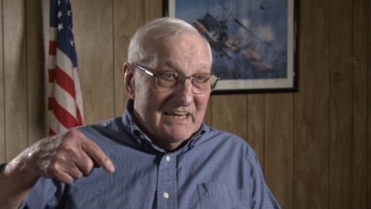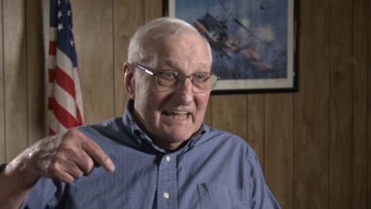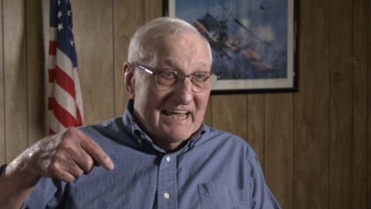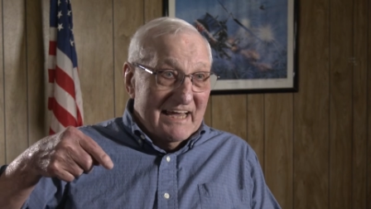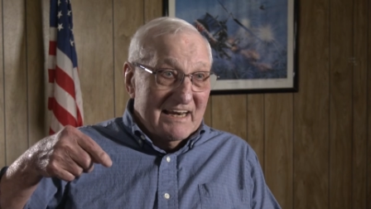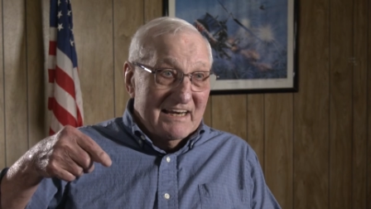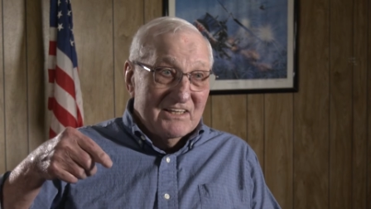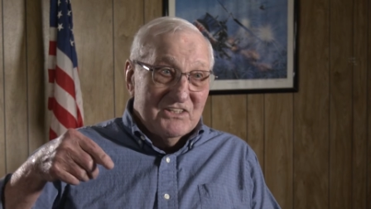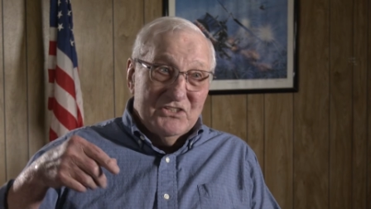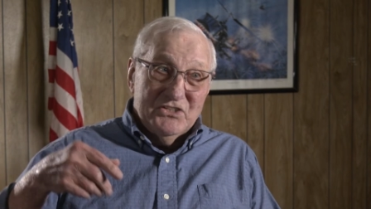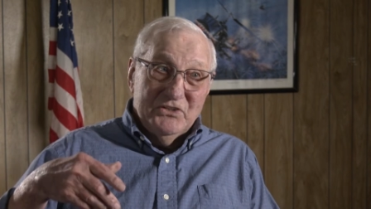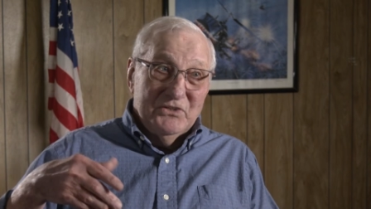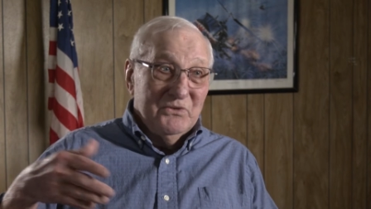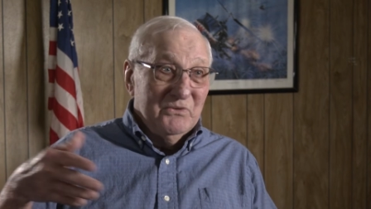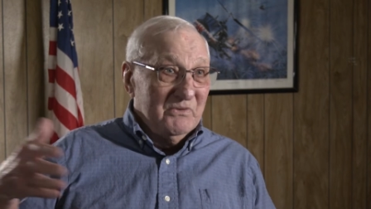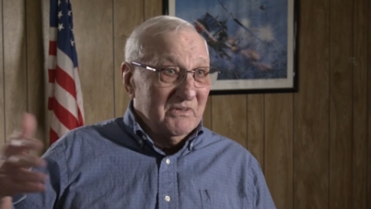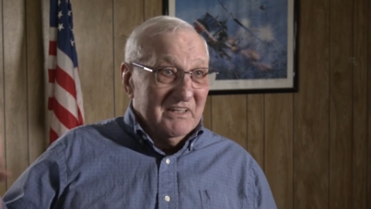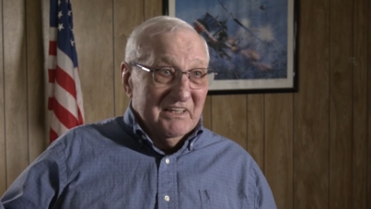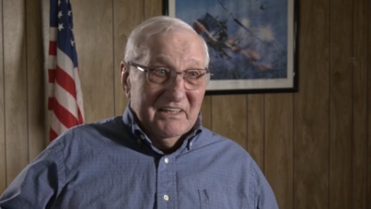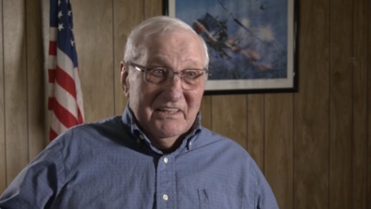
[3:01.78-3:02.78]
down at
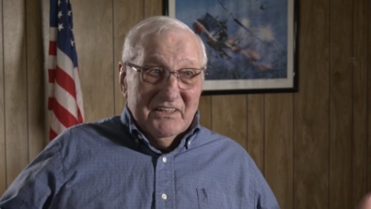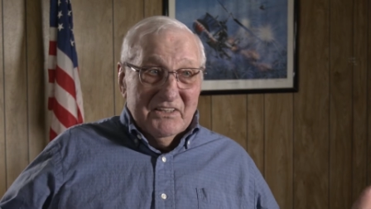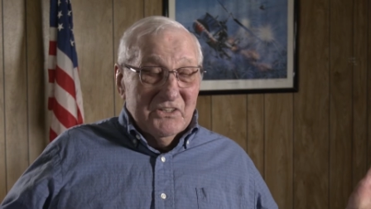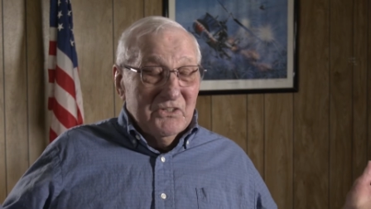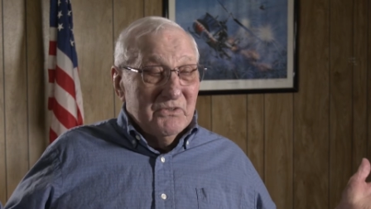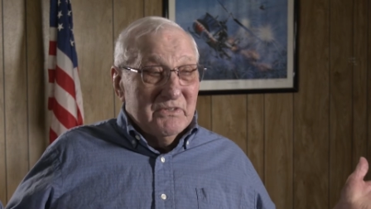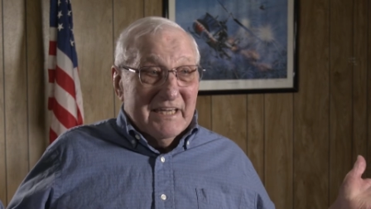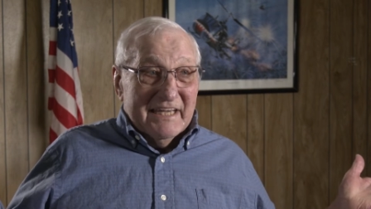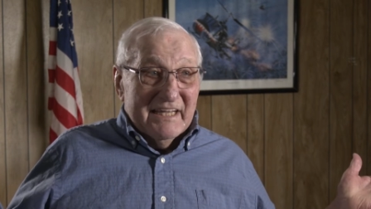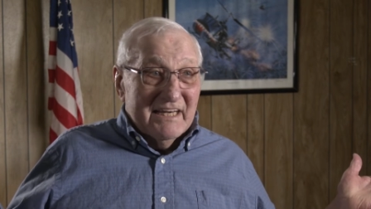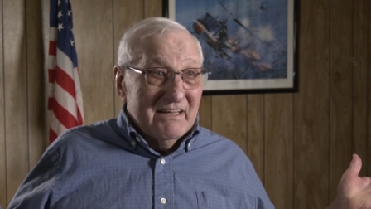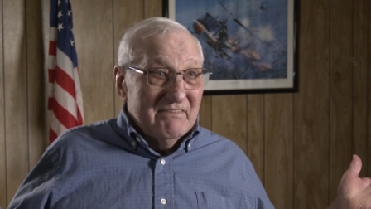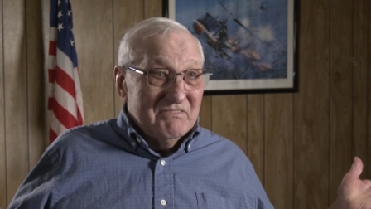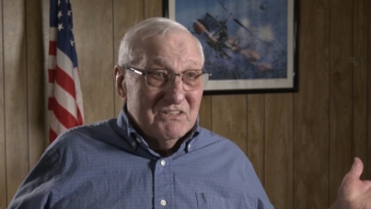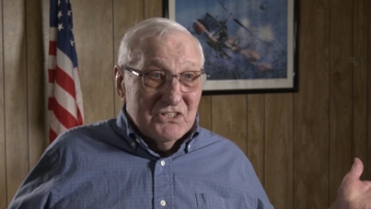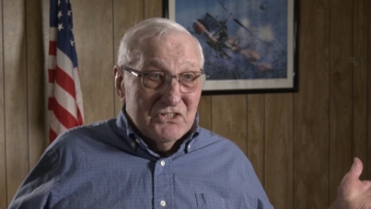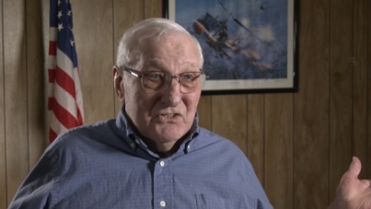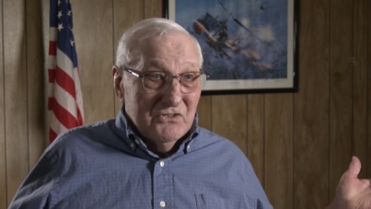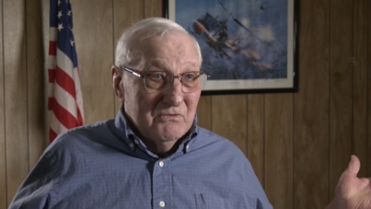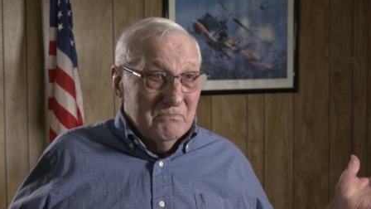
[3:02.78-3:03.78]
you. You can't even
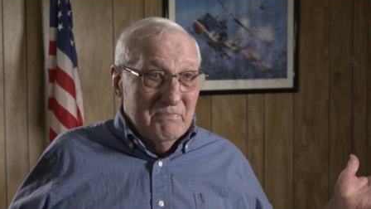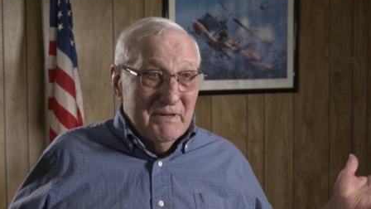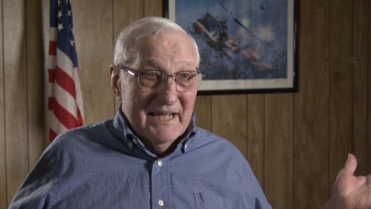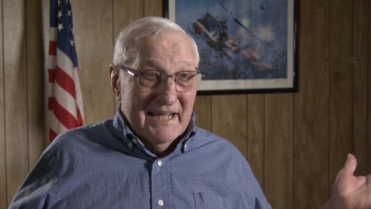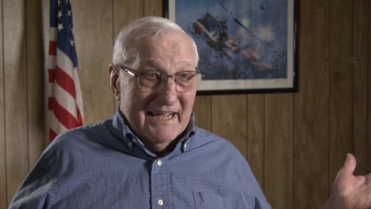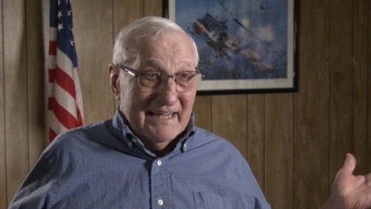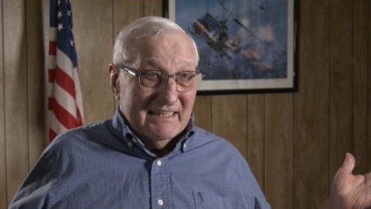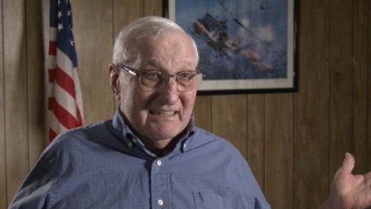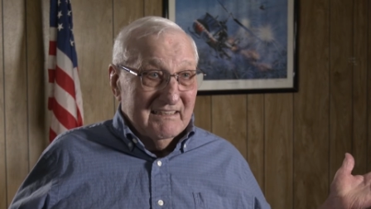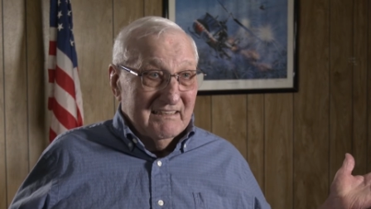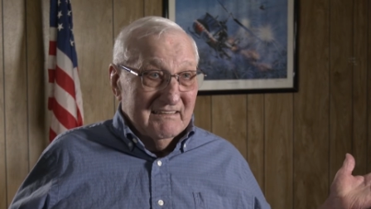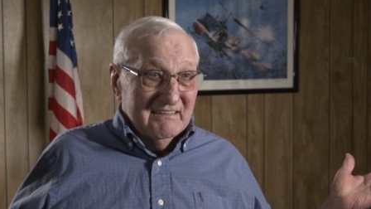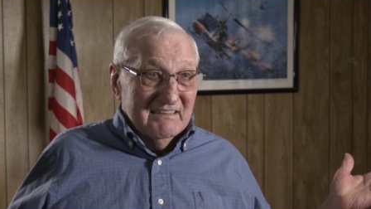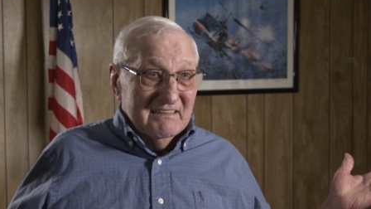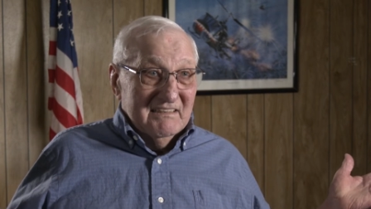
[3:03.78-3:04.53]
shoot back.